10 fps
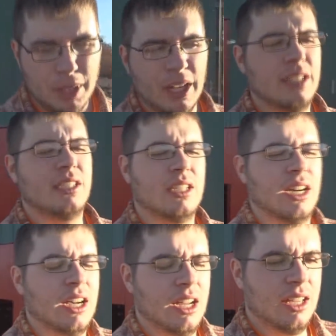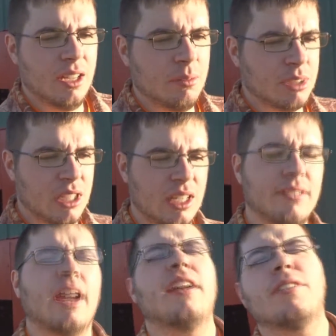but I'm just gonna
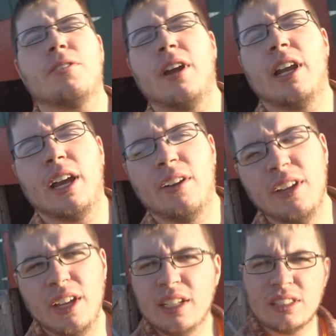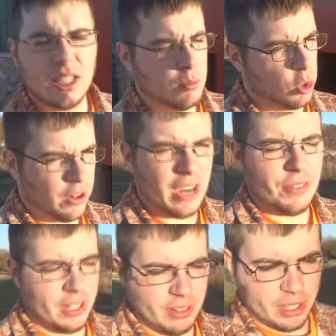leave it out here for right now. So I get more
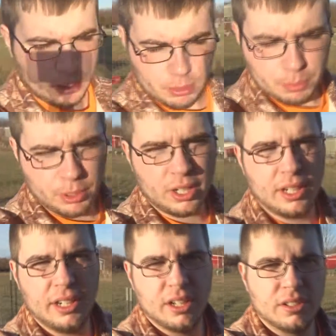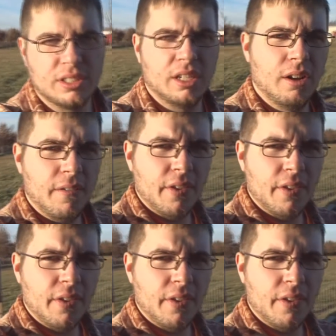gravel, I really don't want to put it in here, so.